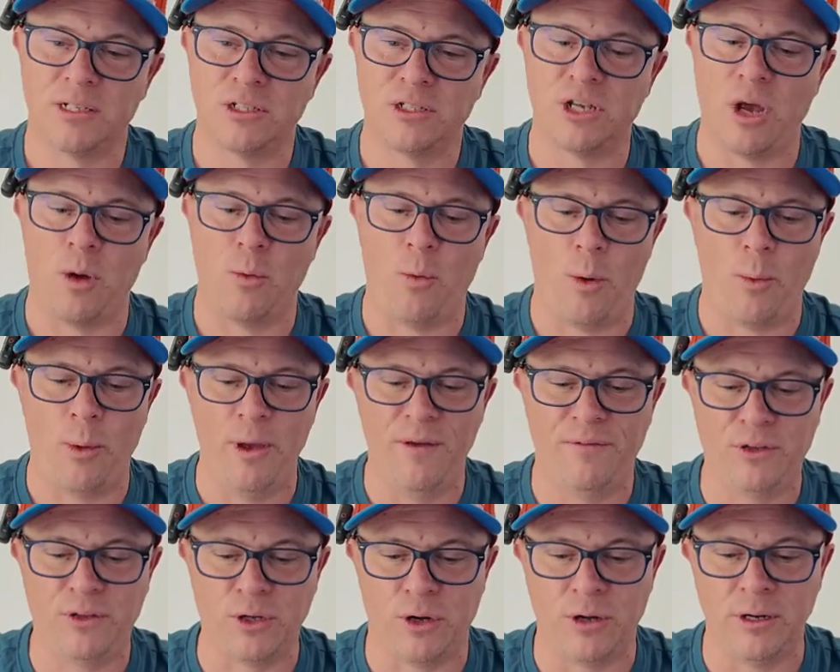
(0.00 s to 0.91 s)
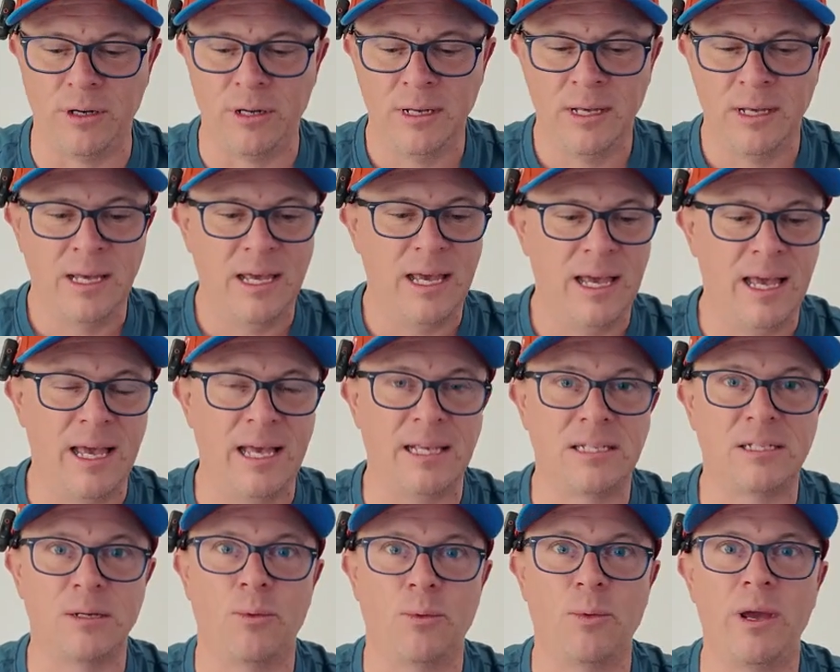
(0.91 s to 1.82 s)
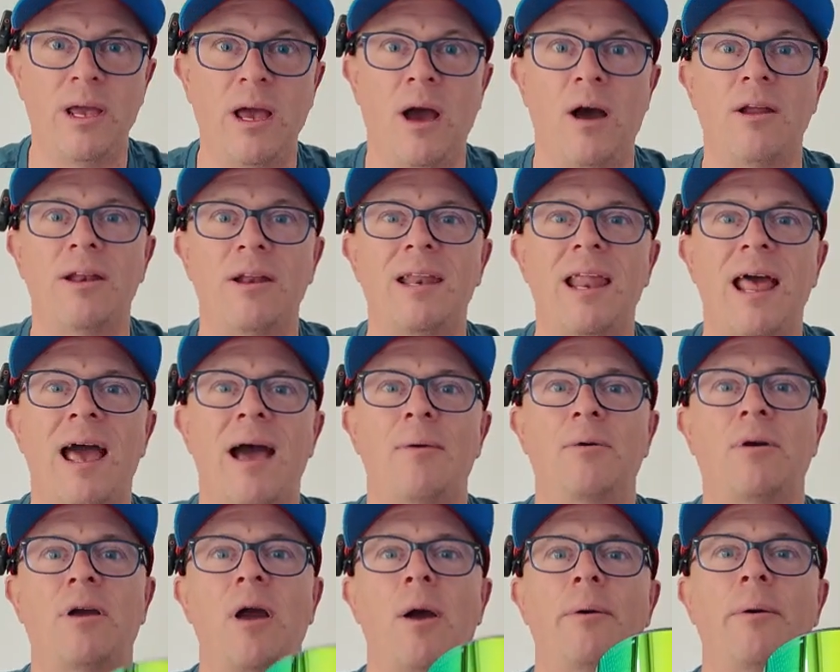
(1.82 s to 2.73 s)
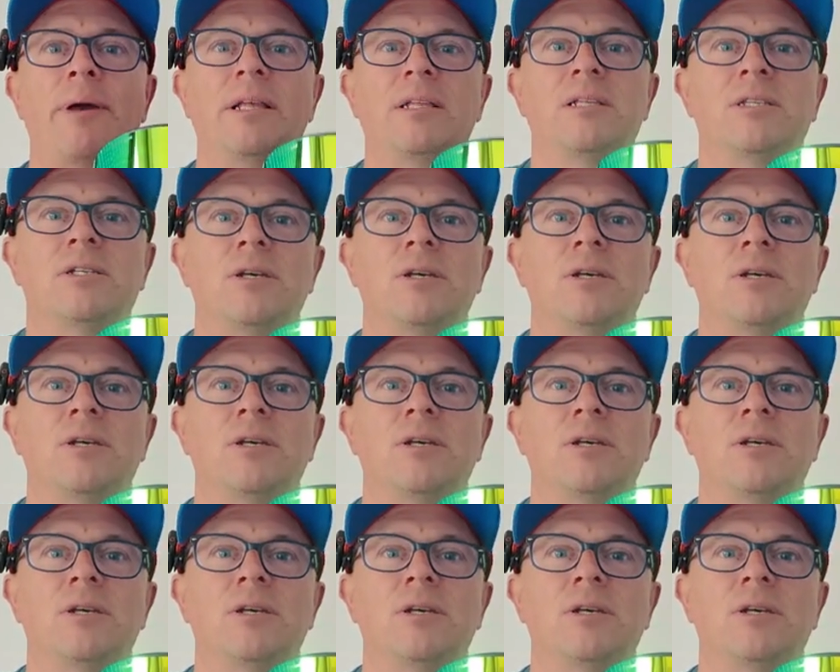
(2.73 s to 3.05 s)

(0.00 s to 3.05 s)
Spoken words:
So what we've done is we are now going